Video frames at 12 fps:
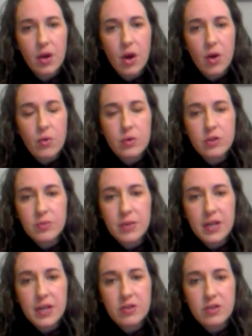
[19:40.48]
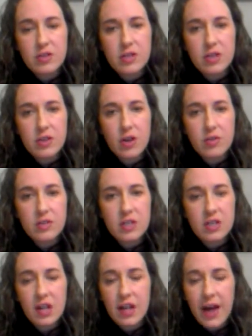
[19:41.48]
Would you be interested in
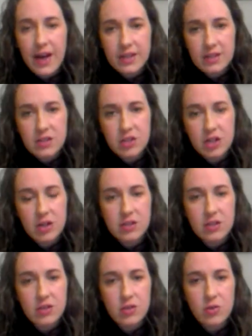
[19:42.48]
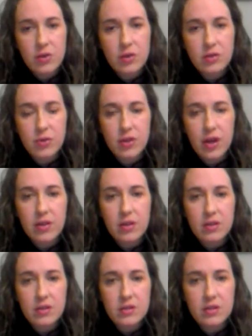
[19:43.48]
hosting a class to share essential oils with
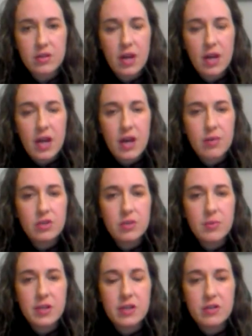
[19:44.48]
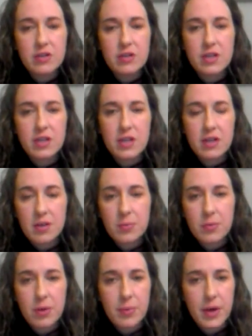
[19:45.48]
others? Would you be interested in hearing
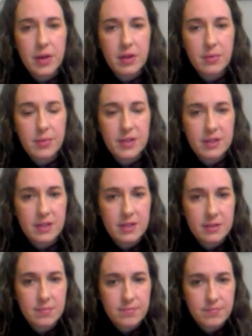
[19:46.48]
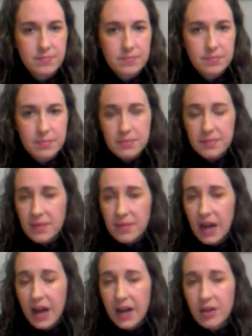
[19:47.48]
more about the business?
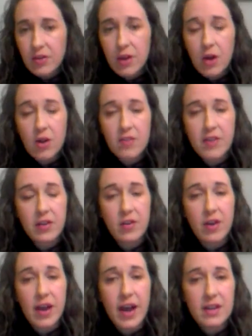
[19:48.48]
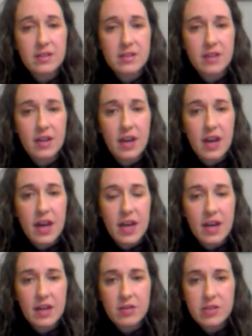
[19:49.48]
I don't know if I don't ask, and
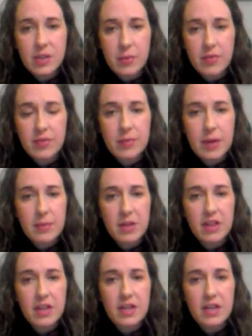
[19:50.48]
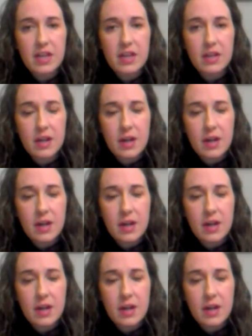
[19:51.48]
I know some of you may be thinking